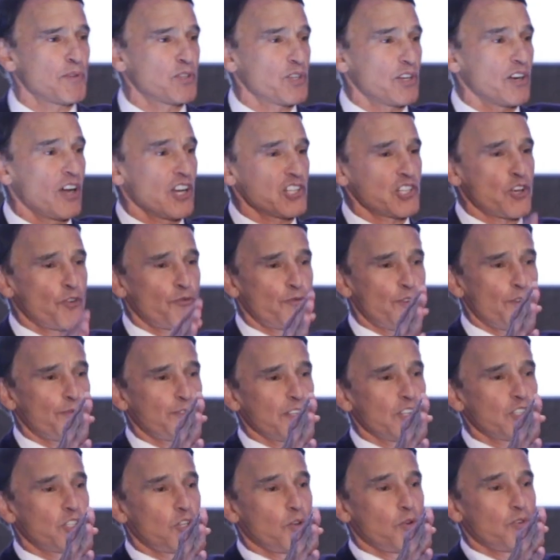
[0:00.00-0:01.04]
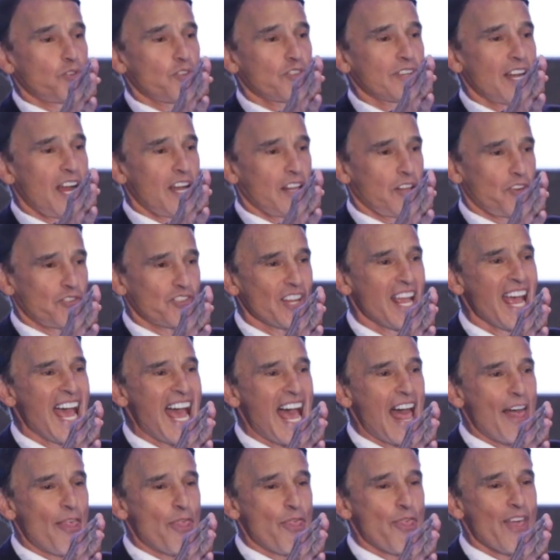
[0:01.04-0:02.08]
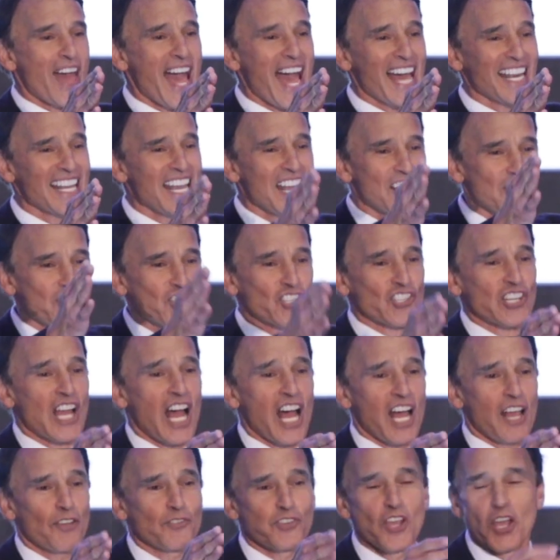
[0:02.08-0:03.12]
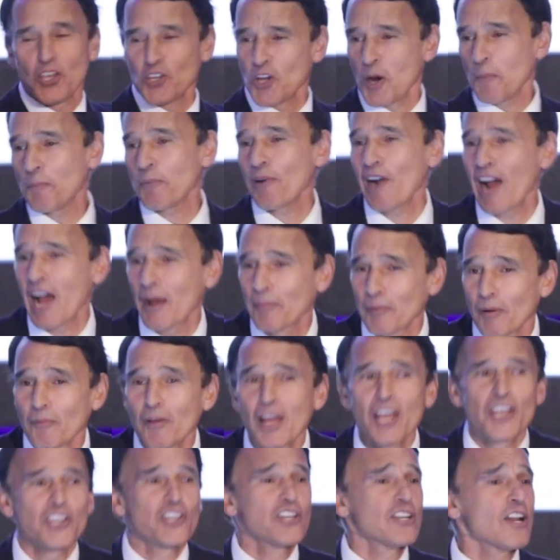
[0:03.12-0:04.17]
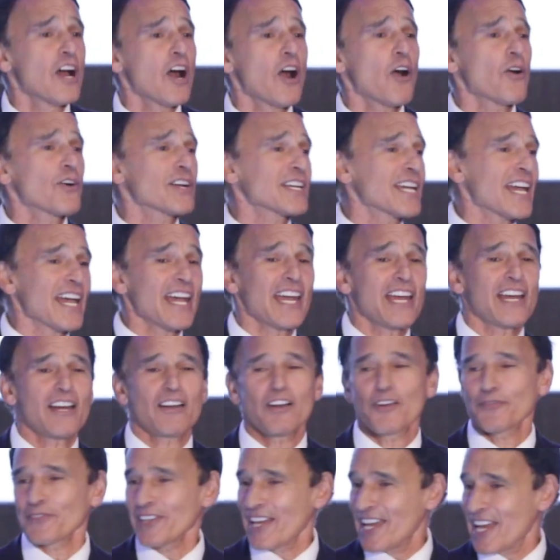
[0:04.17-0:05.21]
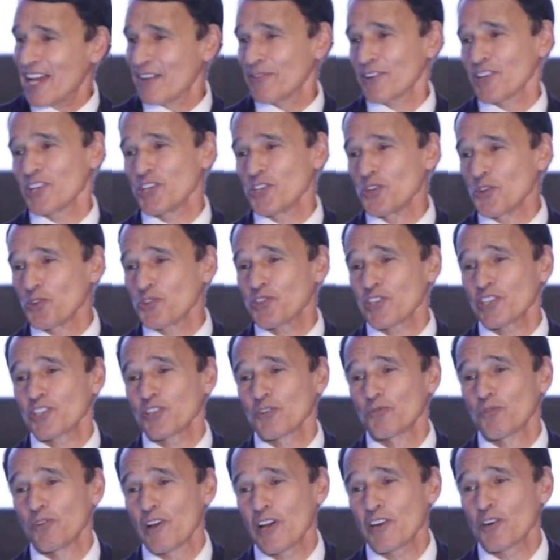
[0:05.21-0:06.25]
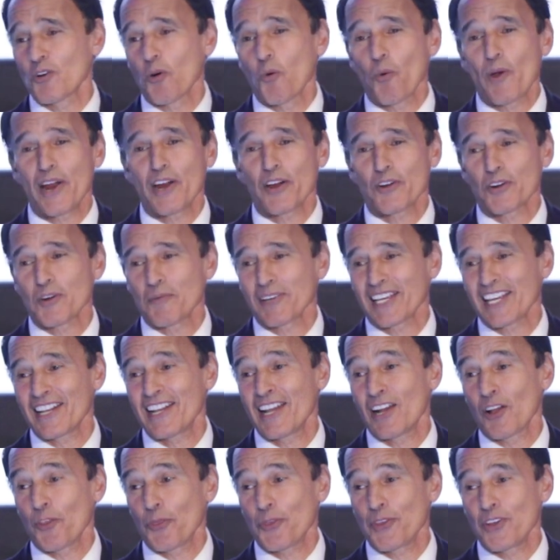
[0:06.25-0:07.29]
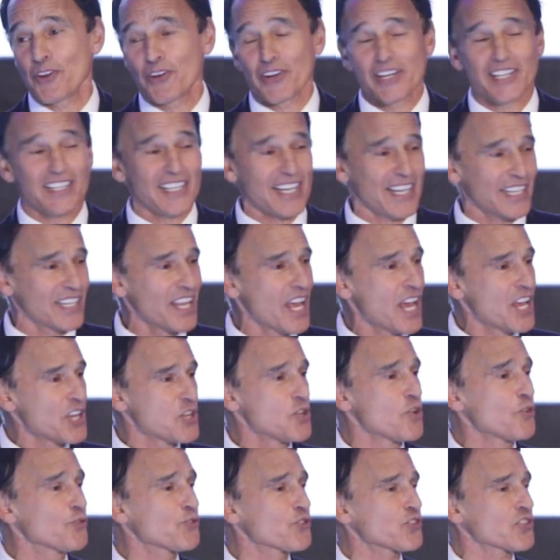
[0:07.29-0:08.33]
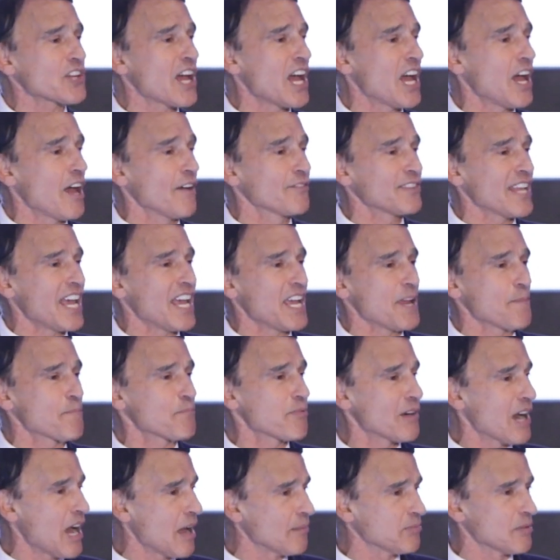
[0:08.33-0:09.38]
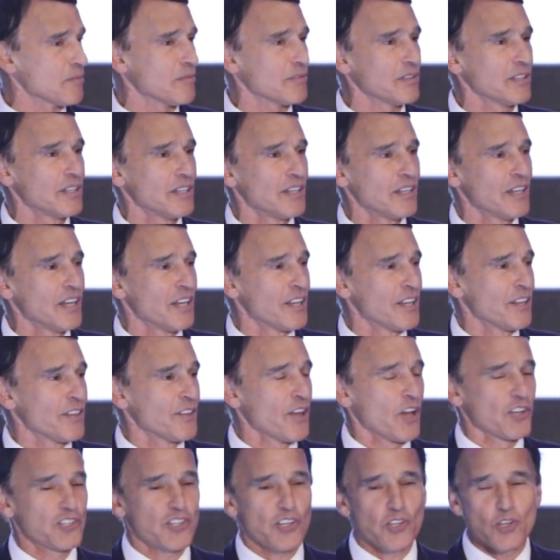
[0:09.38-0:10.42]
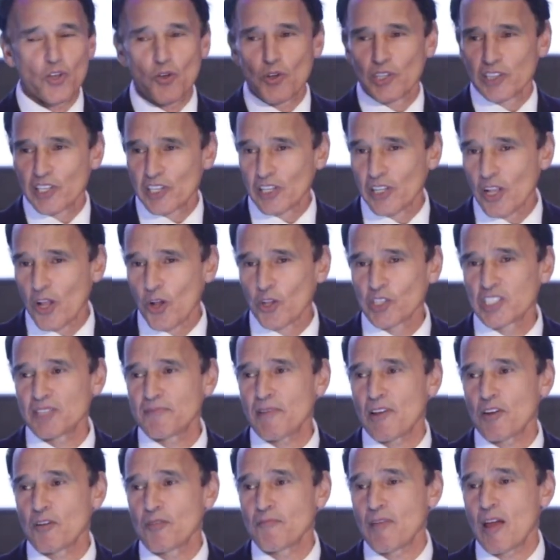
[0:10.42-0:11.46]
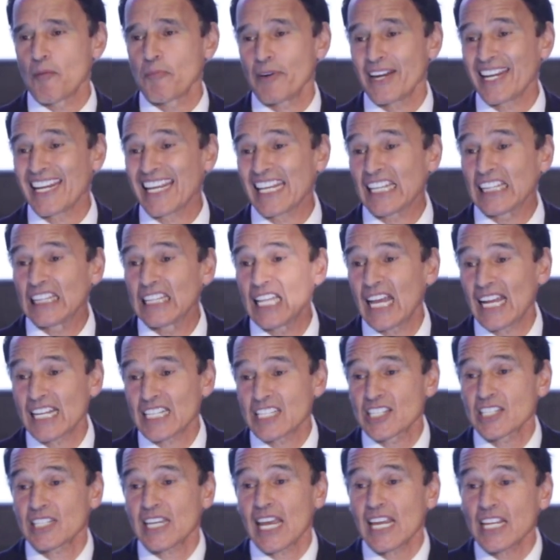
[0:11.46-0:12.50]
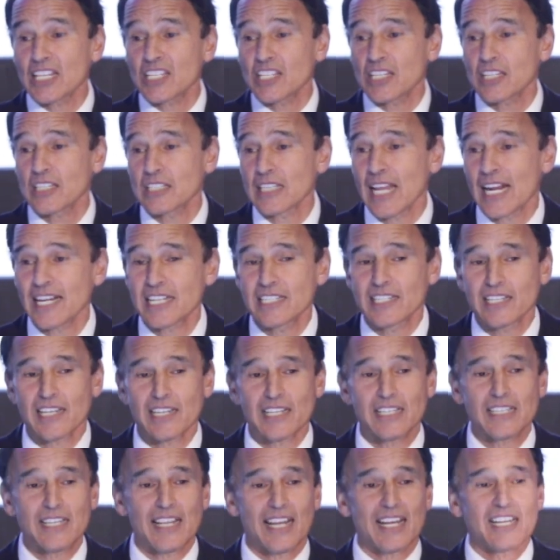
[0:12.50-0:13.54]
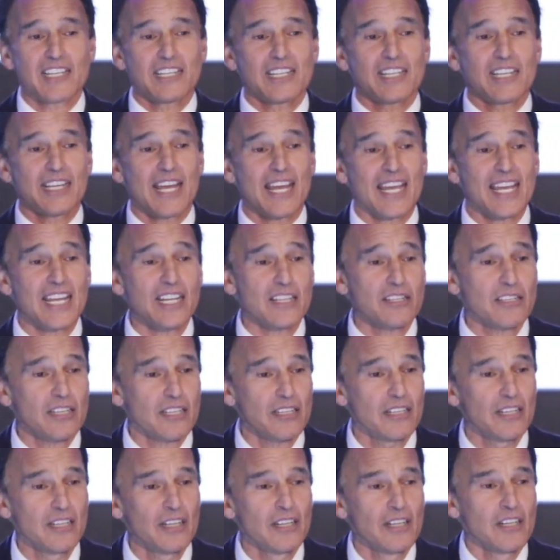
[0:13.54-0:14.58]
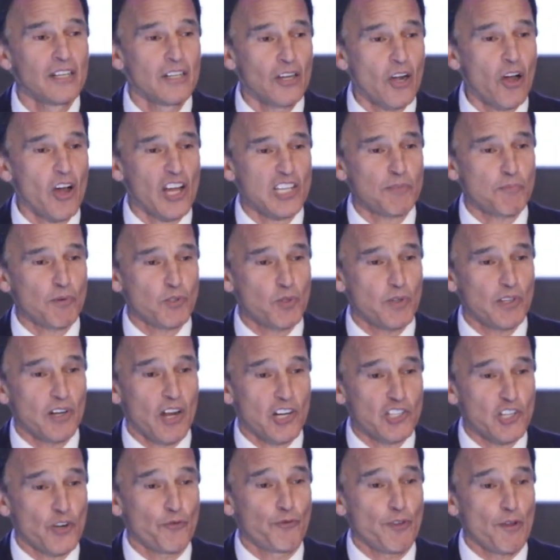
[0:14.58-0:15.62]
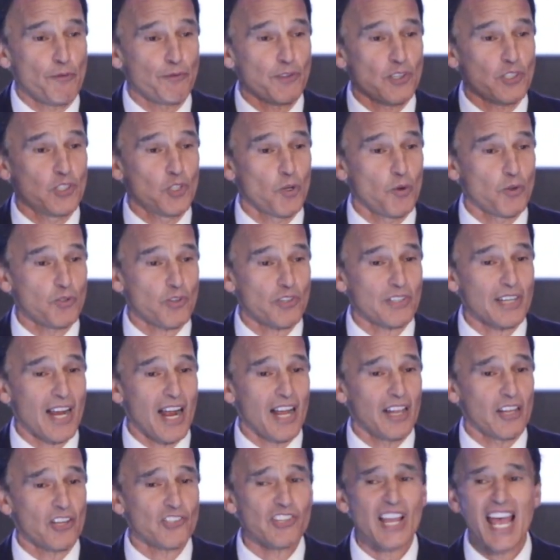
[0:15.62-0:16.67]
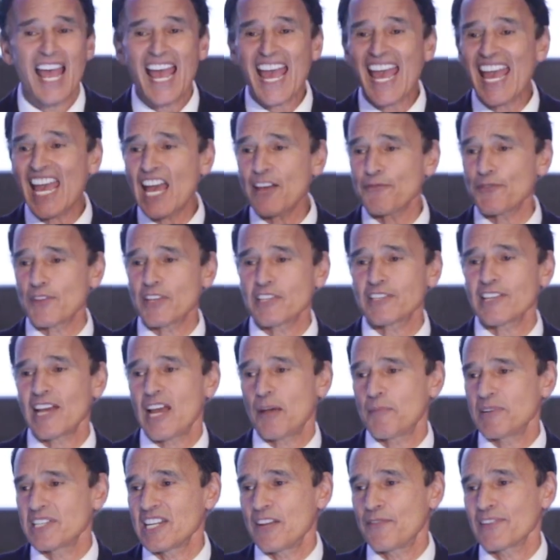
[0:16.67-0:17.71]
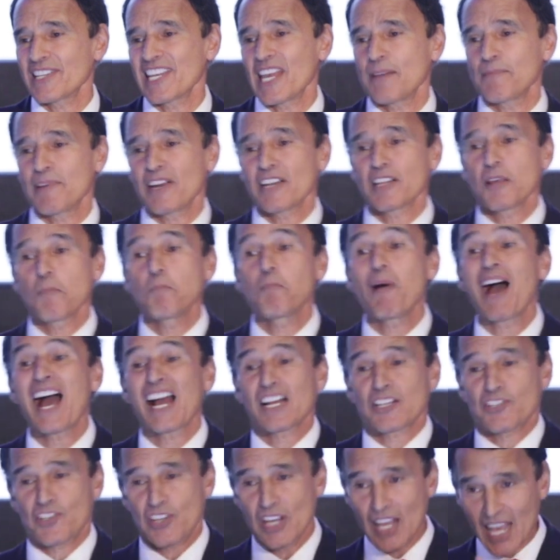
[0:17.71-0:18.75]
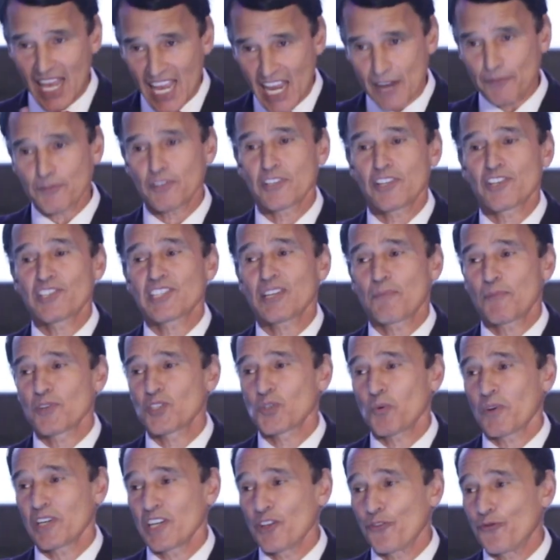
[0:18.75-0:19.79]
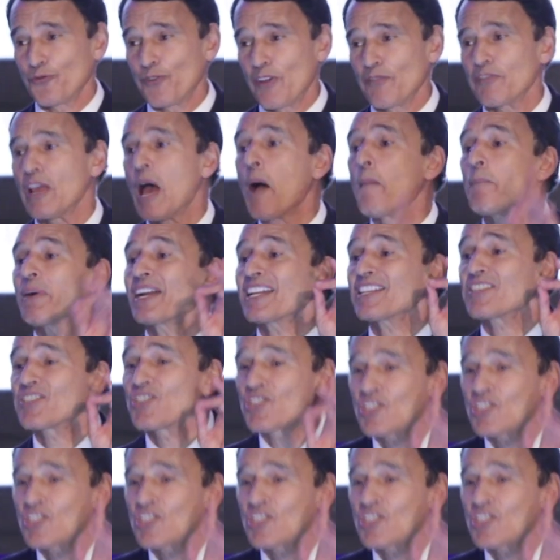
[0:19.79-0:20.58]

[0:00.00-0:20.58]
between $150 and $200, and that solves your problem. You don't care if they ever use it to run or wear it or get healthier again. You've solved a problem. Those of you a little older may remember inline skates, 1998. Cost between $150 and $200. Half of the time, it never came out of the box after December 25th, but it